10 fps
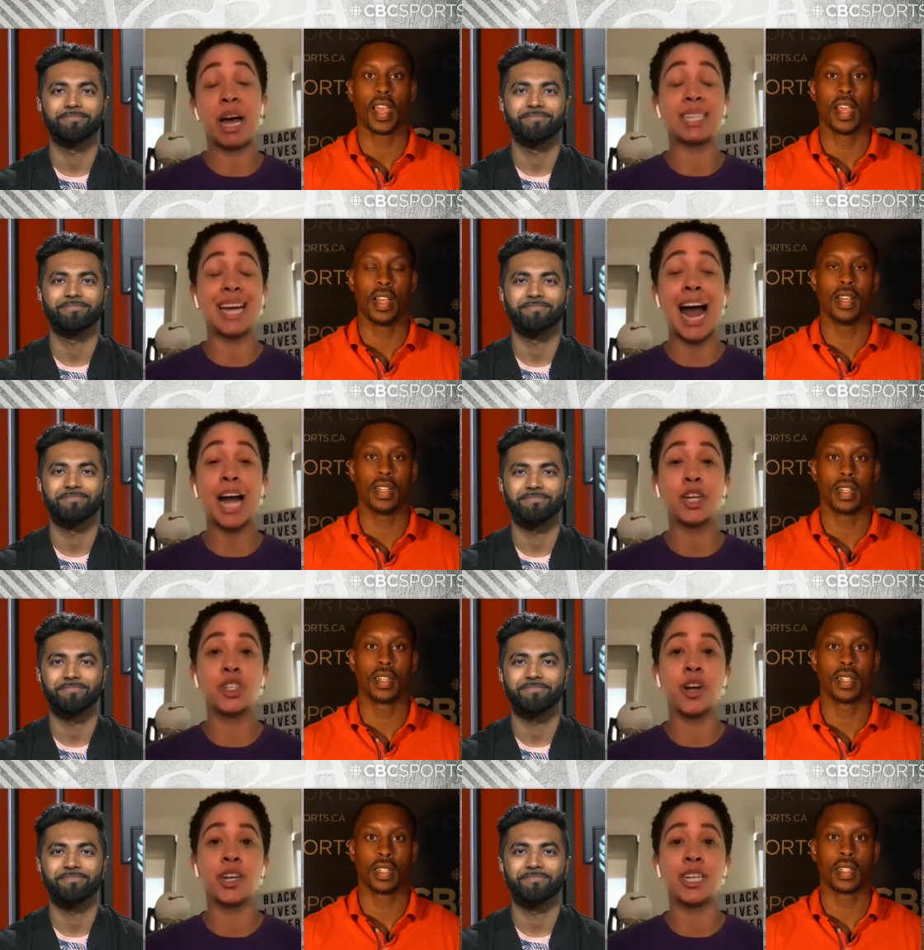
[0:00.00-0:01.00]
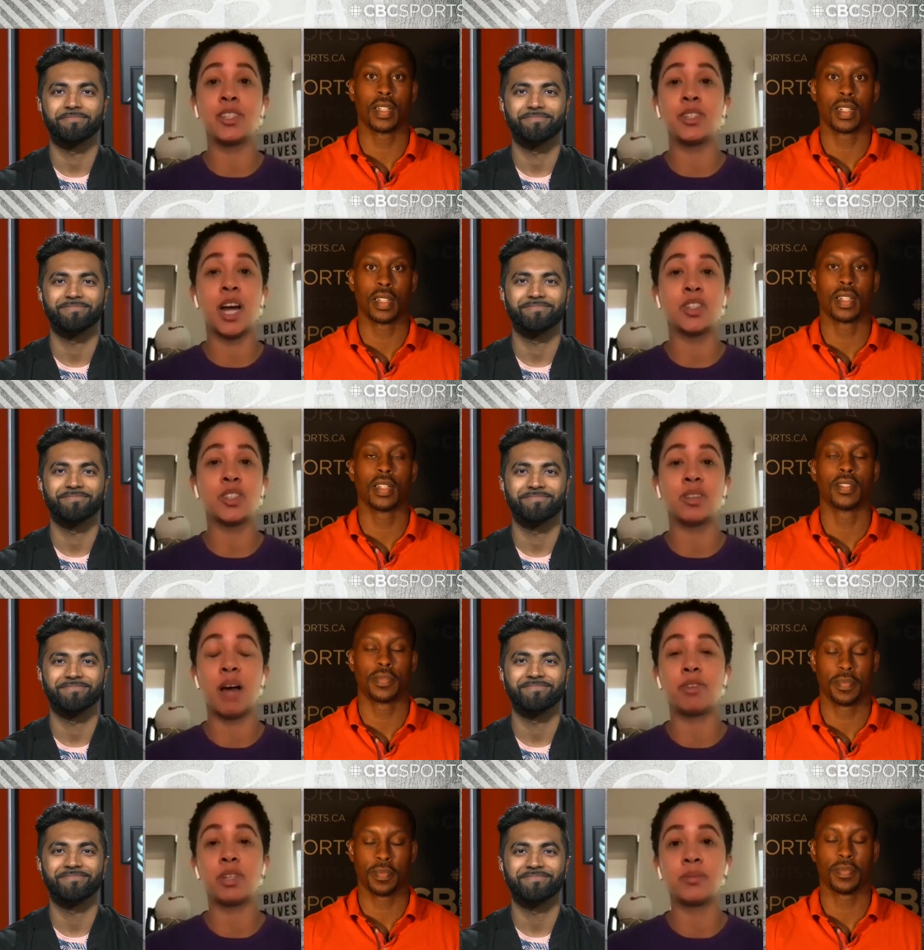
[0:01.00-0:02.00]
Speaker 1: get back to action on an international
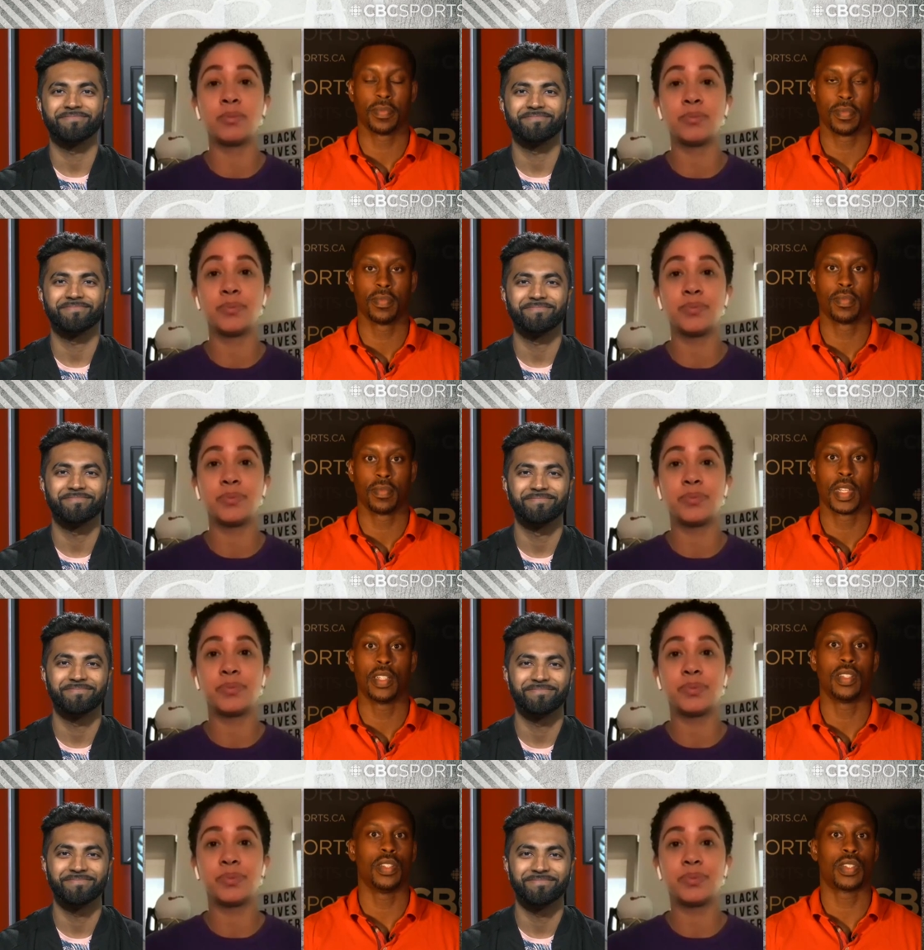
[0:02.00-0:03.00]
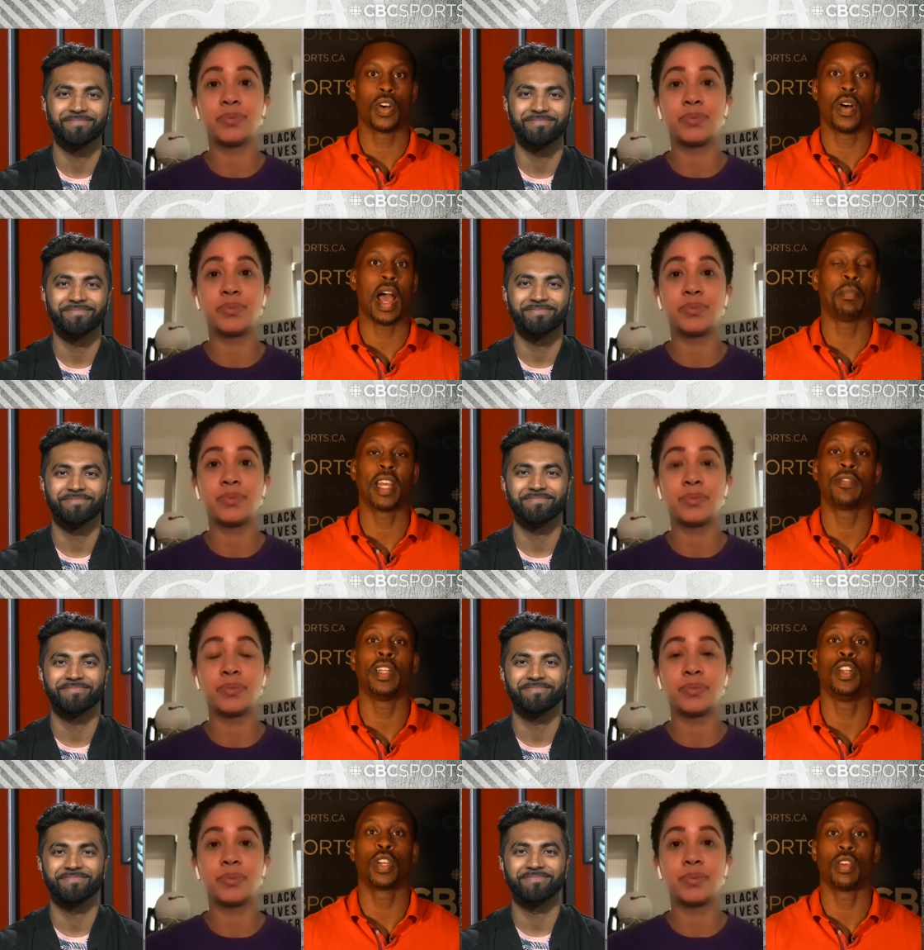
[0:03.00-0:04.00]
level.
Speaker 2: So I'm
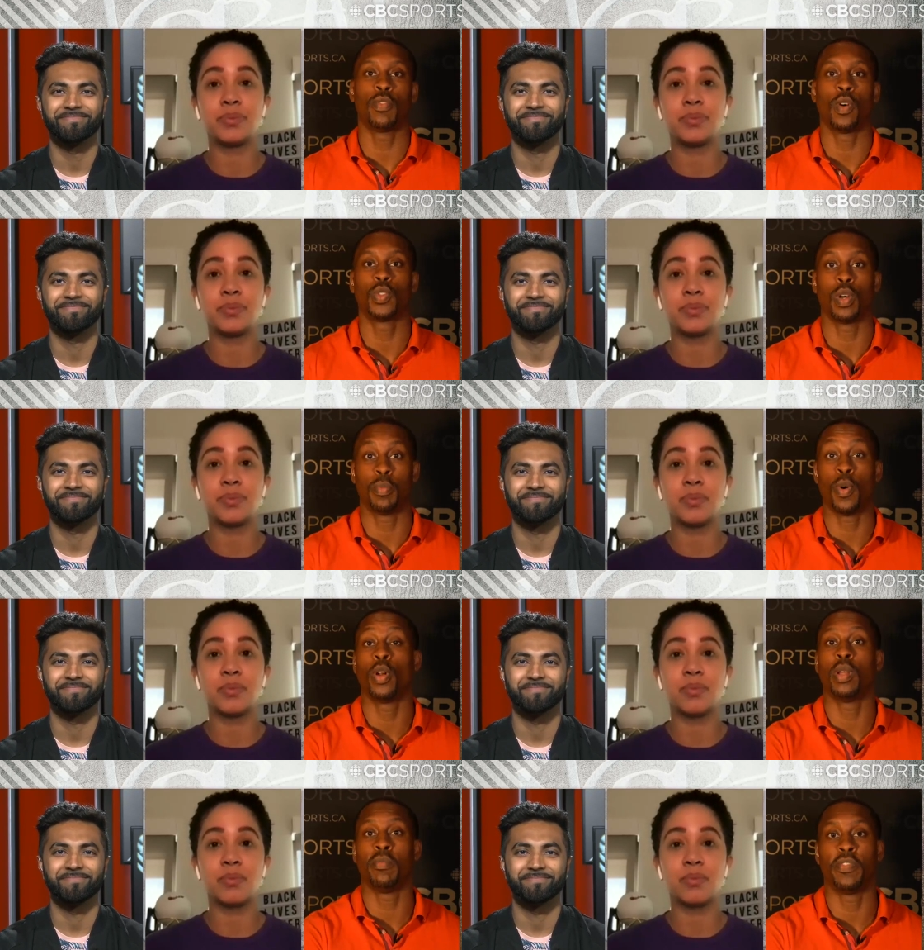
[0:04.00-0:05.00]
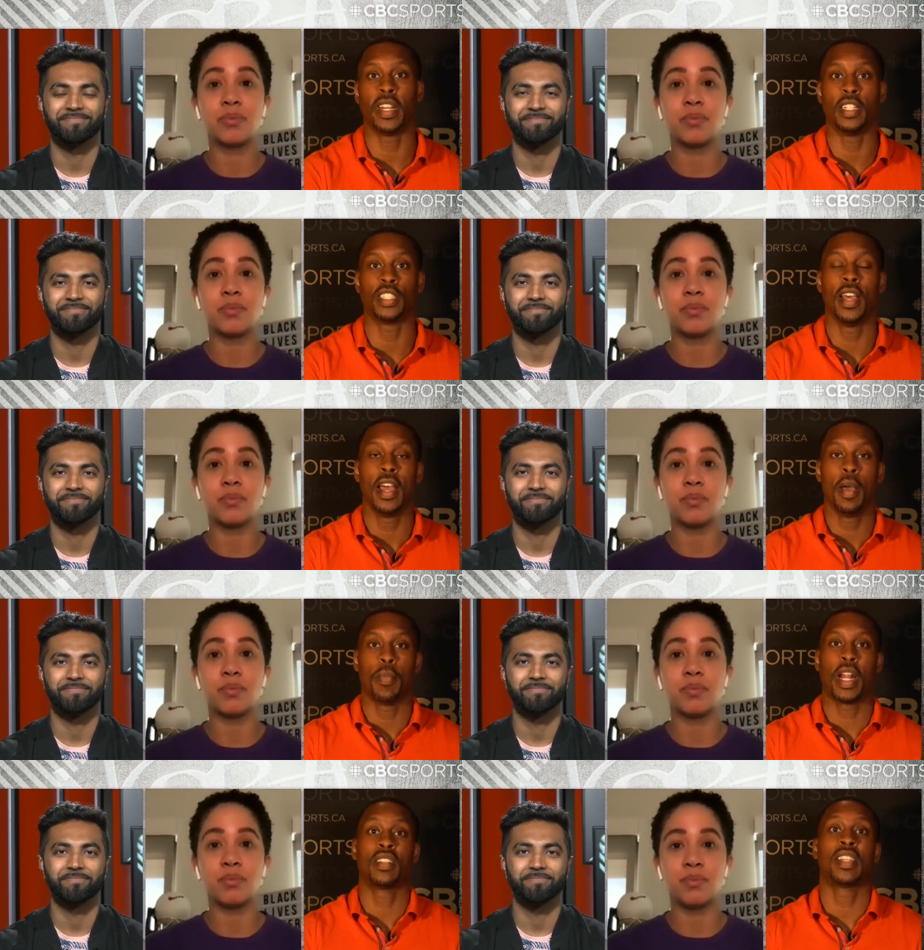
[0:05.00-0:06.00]
definitely looking forward to a podium finish.
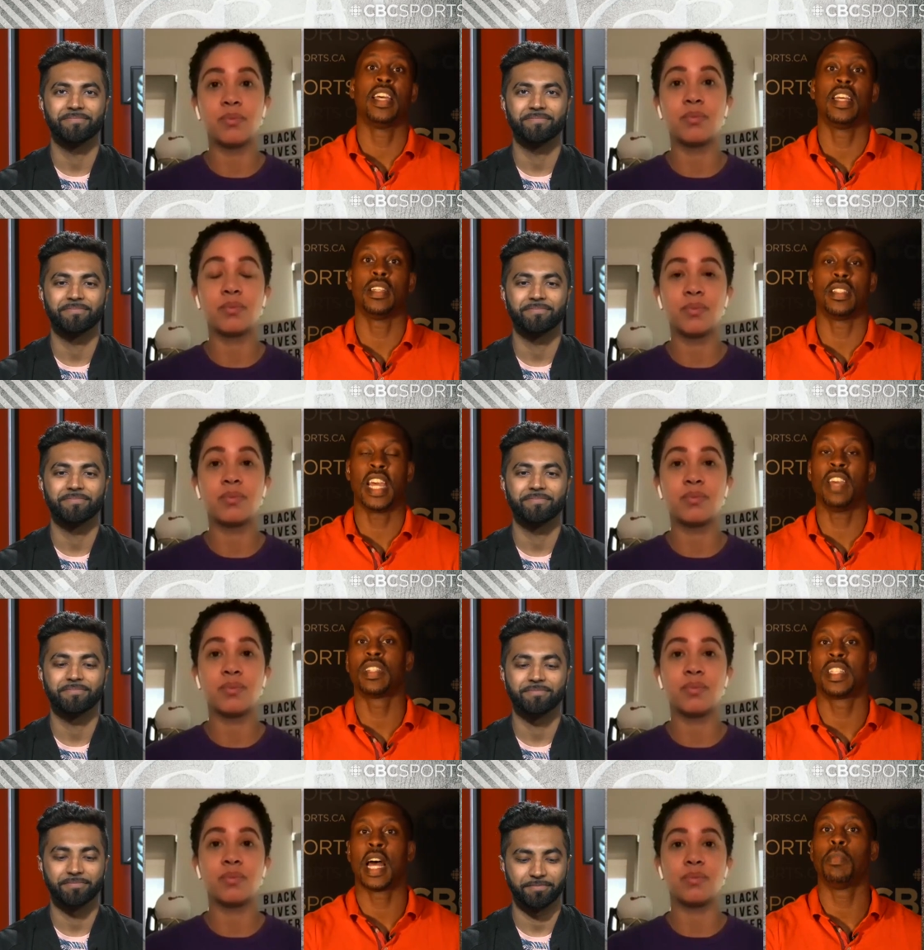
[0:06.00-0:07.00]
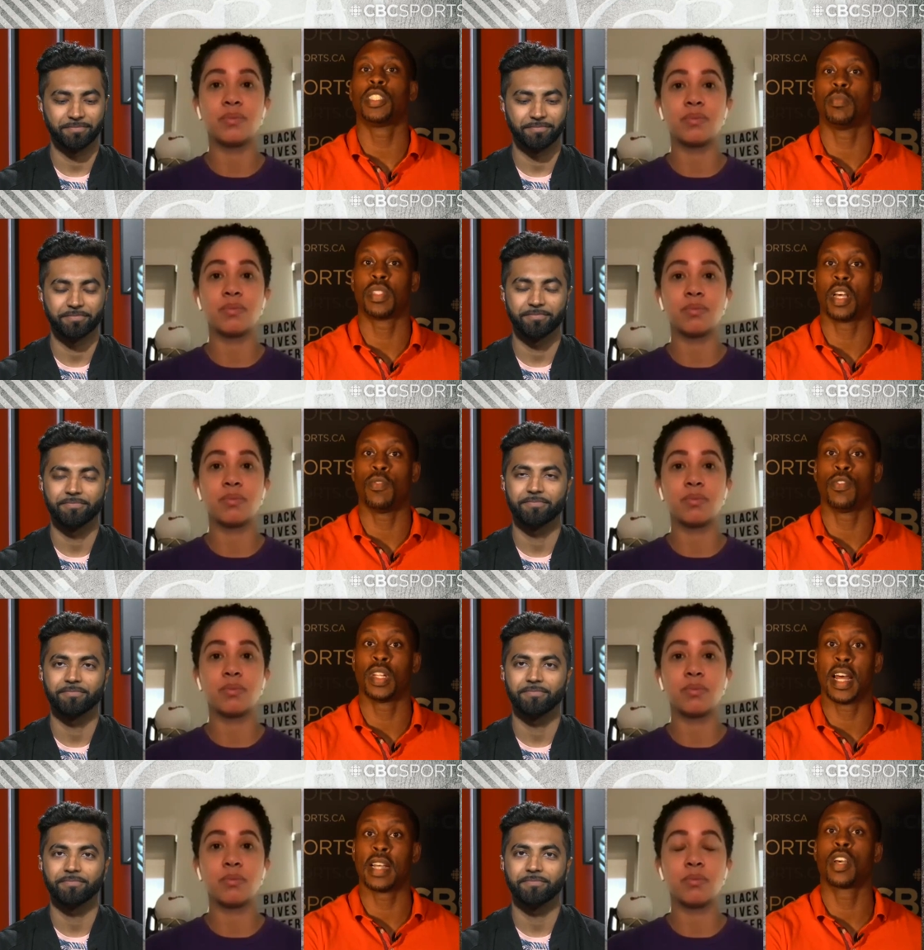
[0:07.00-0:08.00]
But I'll say this: they've established themselves over
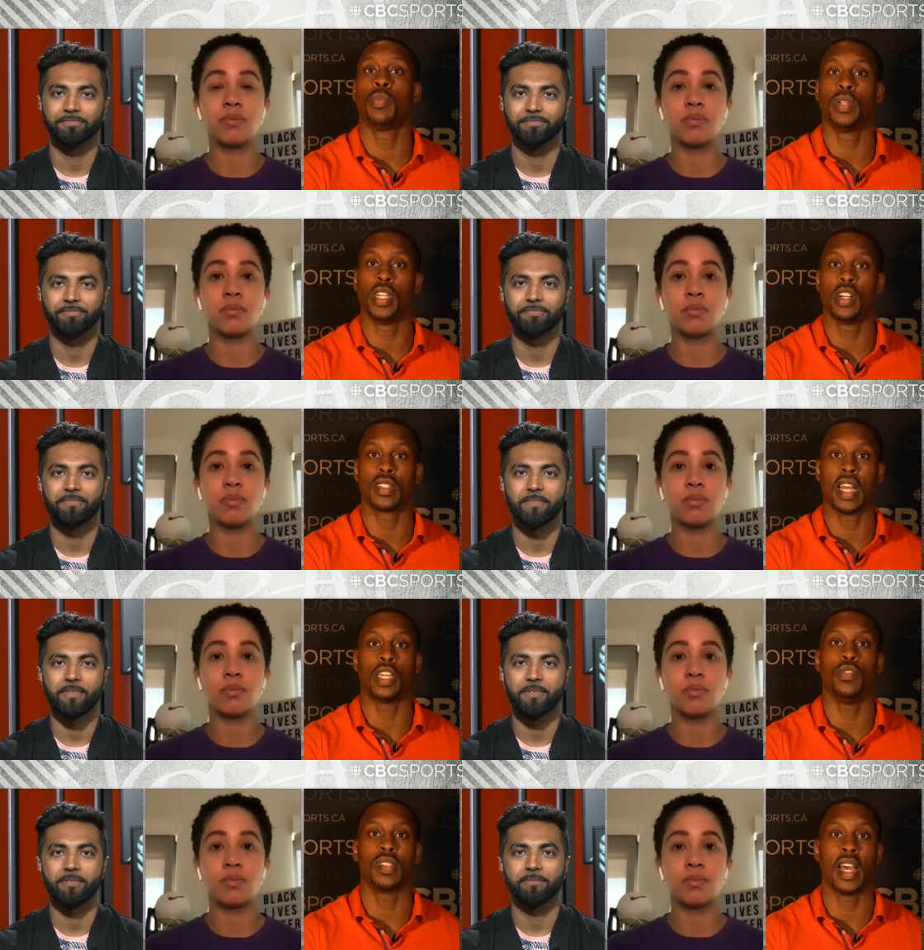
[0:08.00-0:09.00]
the last couple of years, like you have